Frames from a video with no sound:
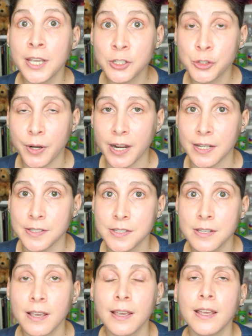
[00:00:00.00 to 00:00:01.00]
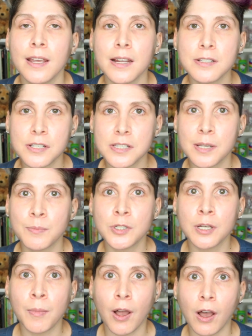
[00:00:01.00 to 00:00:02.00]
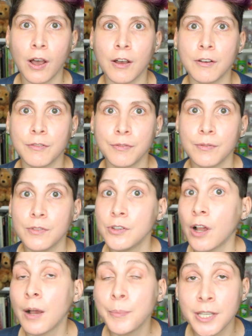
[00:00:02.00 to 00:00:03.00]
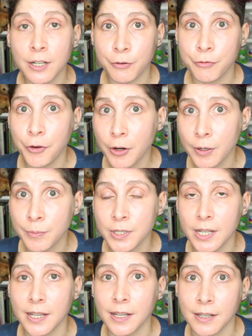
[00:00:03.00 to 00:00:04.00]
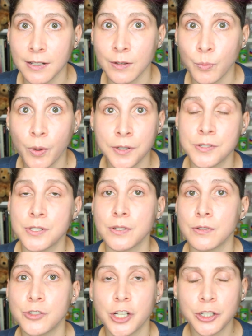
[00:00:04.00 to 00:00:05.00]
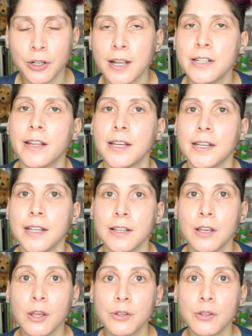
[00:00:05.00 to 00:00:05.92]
being trans, it's a symptom of not being affirmed in one's gender identity.